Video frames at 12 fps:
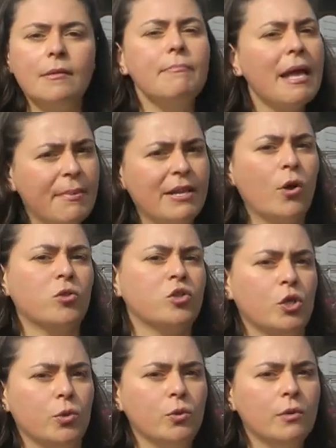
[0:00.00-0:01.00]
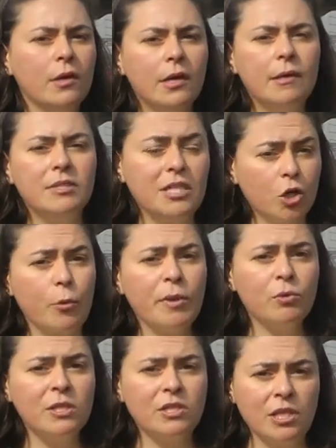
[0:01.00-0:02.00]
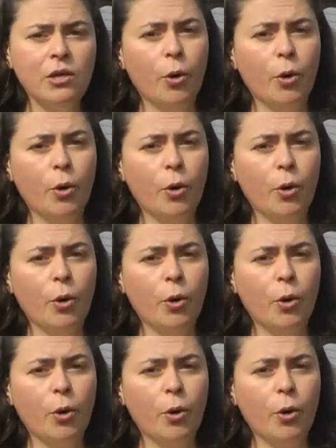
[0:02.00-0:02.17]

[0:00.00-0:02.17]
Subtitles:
Maybe not you, the community